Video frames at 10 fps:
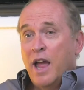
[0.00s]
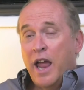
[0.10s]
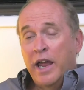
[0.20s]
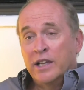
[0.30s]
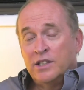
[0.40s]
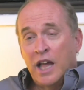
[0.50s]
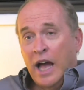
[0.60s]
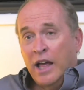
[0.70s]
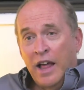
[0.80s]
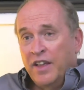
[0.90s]

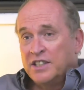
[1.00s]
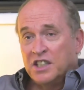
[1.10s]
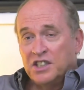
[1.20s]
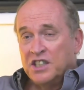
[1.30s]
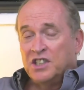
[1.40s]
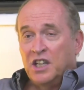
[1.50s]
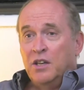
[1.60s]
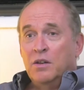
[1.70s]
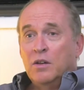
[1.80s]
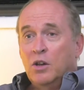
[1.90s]
I think it's existed,
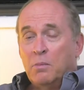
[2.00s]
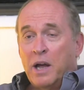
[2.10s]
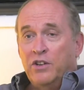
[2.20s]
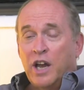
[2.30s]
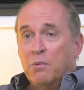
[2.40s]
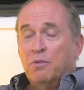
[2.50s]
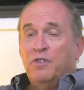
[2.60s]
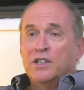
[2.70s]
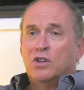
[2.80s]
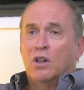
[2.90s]
my entire
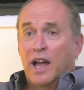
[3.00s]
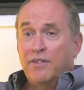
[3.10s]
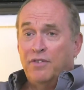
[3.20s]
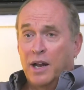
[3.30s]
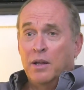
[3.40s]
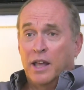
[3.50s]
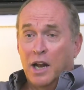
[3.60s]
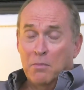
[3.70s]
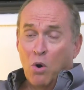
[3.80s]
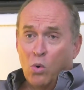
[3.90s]
professional life, and
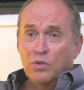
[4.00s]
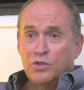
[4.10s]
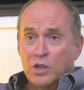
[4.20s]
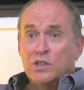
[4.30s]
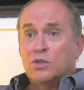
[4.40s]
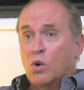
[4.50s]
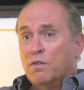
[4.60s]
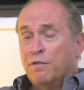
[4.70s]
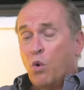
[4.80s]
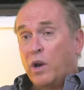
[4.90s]
I'm old, so it's over
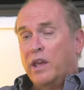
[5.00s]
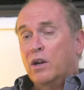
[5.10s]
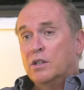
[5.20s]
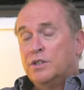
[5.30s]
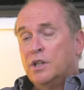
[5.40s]
40 years.